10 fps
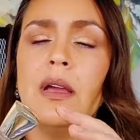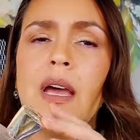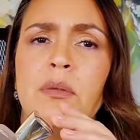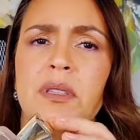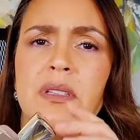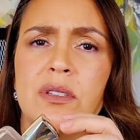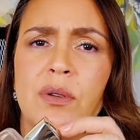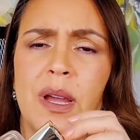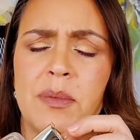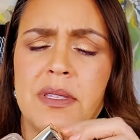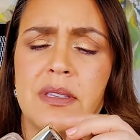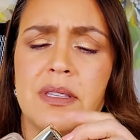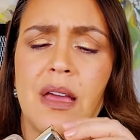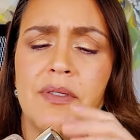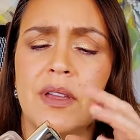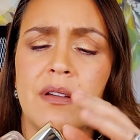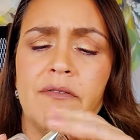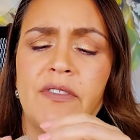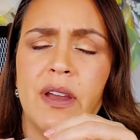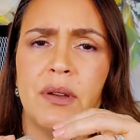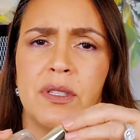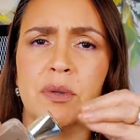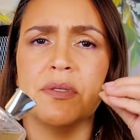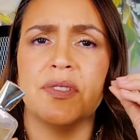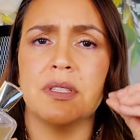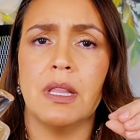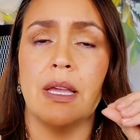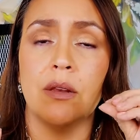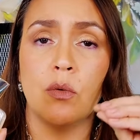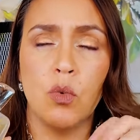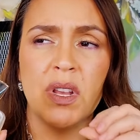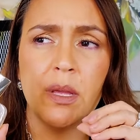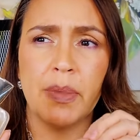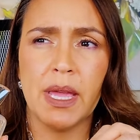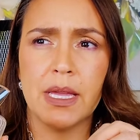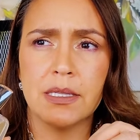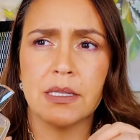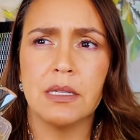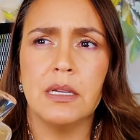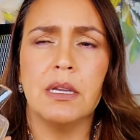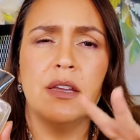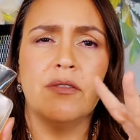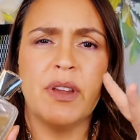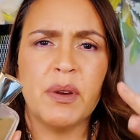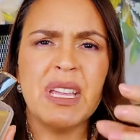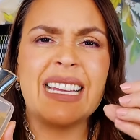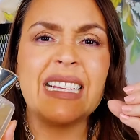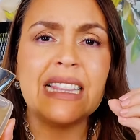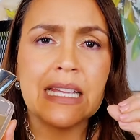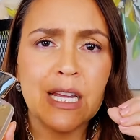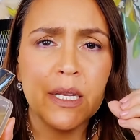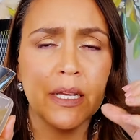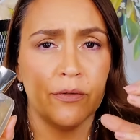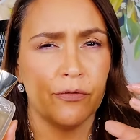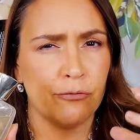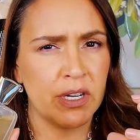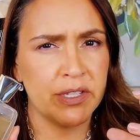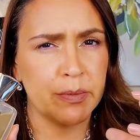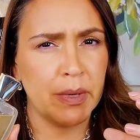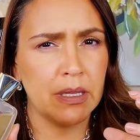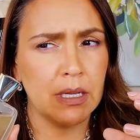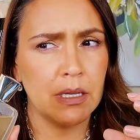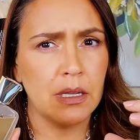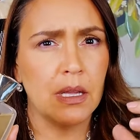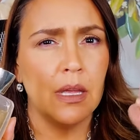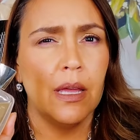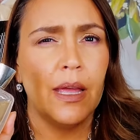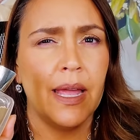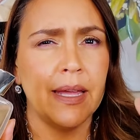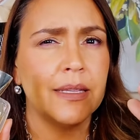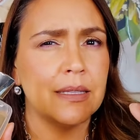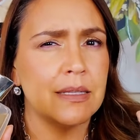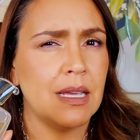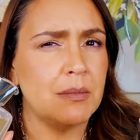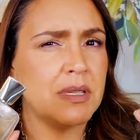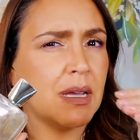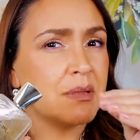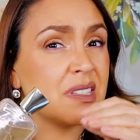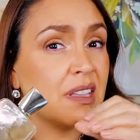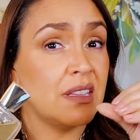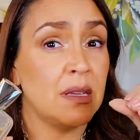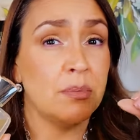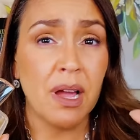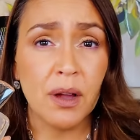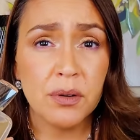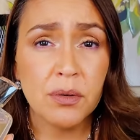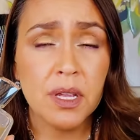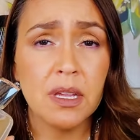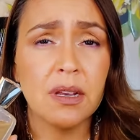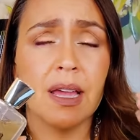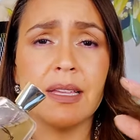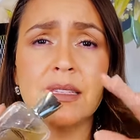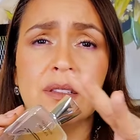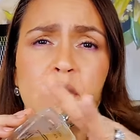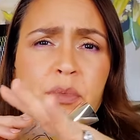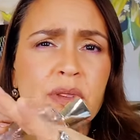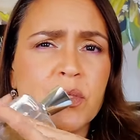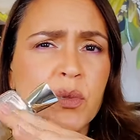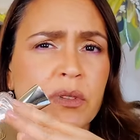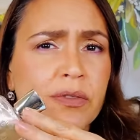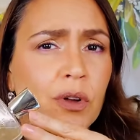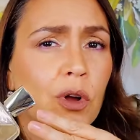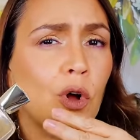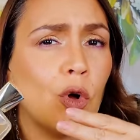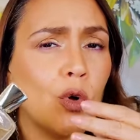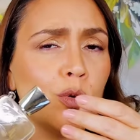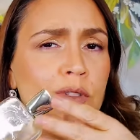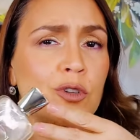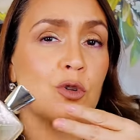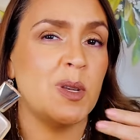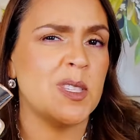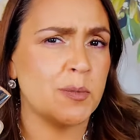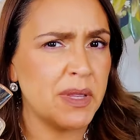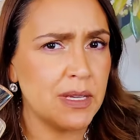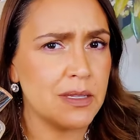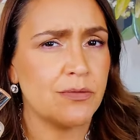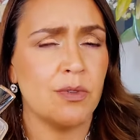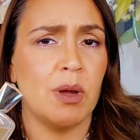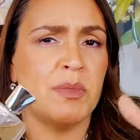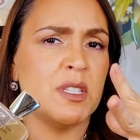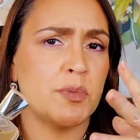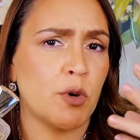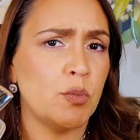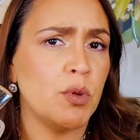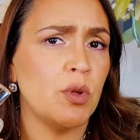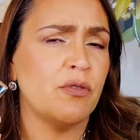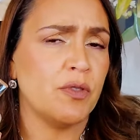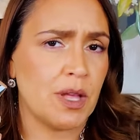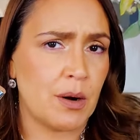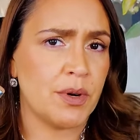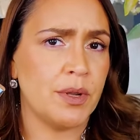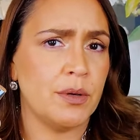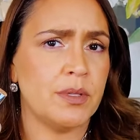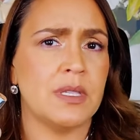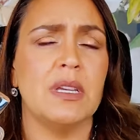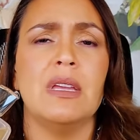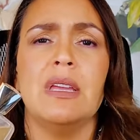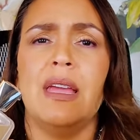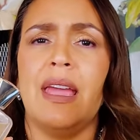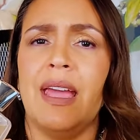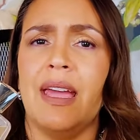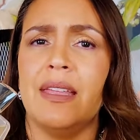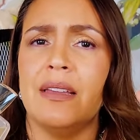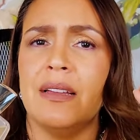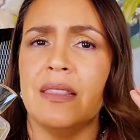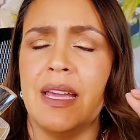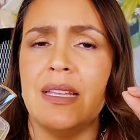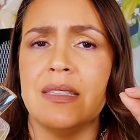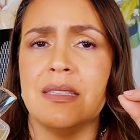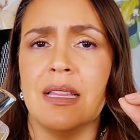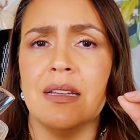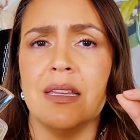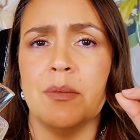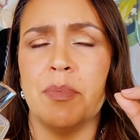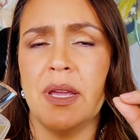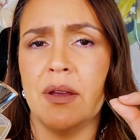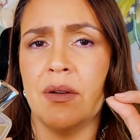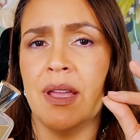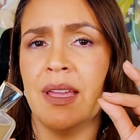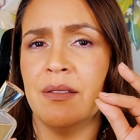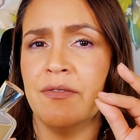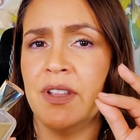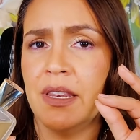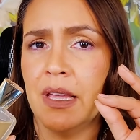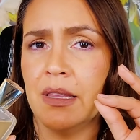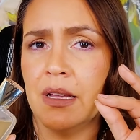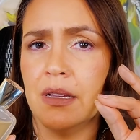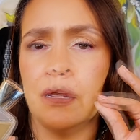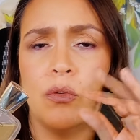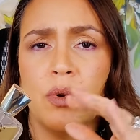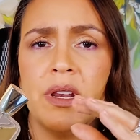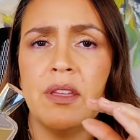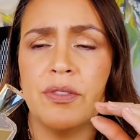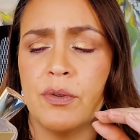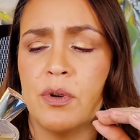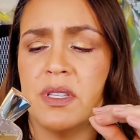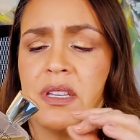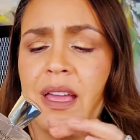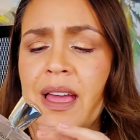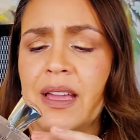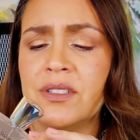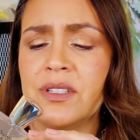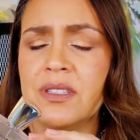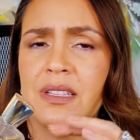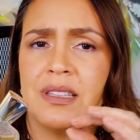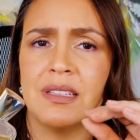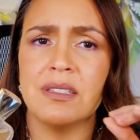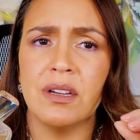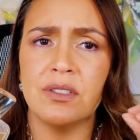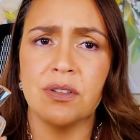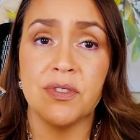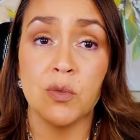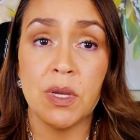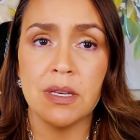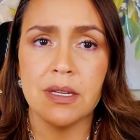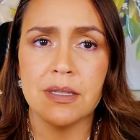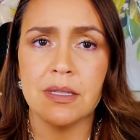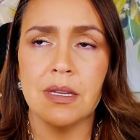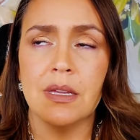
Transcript: I would describe this as having a very sort of slight woody base, very clean and fresh smelling and at the same time slightly powdery. It has a little bit of sort of cold crispness from these purple flower notes and a light delicate pear and vanilla running through it to add just like that touch of sweetness.